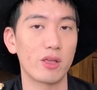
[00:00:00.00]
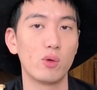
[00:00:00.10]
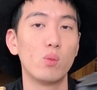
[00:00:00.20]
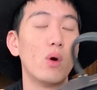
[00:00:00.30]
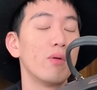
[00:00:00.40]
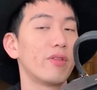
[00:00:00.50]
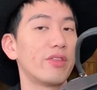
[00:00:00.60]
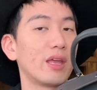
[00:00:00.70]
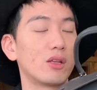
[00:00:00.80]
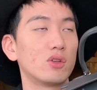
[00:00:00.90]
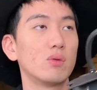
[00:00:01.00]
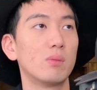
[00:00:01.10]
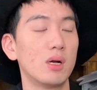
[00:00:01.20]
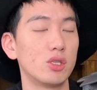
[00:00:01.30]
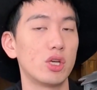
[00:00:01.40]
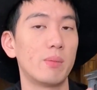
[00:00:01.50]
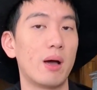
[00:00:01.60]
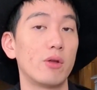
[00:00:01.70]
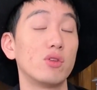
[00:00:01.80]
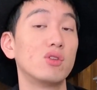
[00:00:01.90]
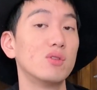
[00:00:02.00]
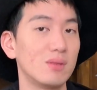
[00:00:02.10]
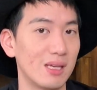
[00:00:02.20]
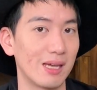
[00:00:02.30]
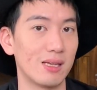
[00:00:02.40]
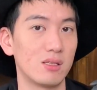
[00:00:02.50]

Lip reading: you won't think too much about using it.